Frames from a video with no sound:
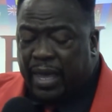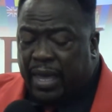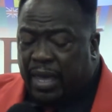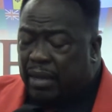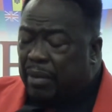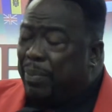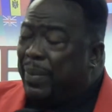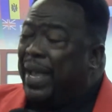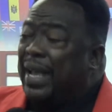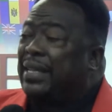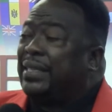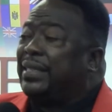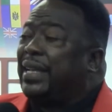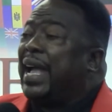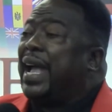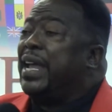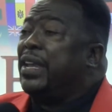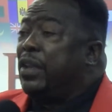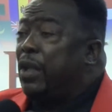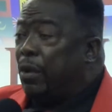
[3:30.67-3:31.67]
and a pastor,
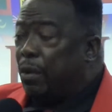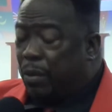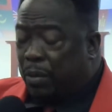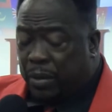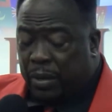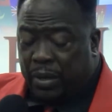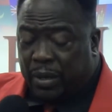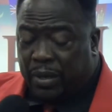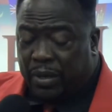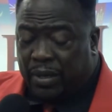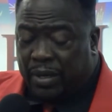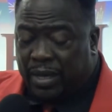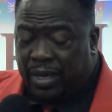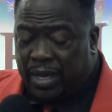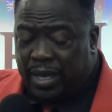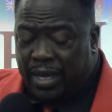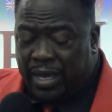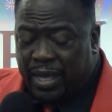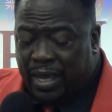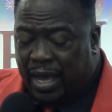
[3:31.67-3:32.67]
I know.
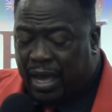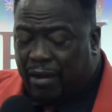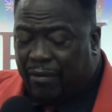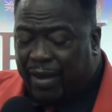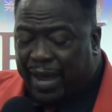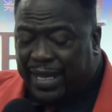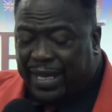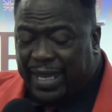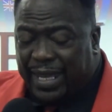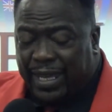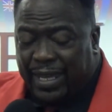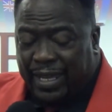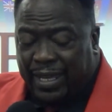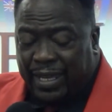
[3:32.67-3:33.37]
All righty?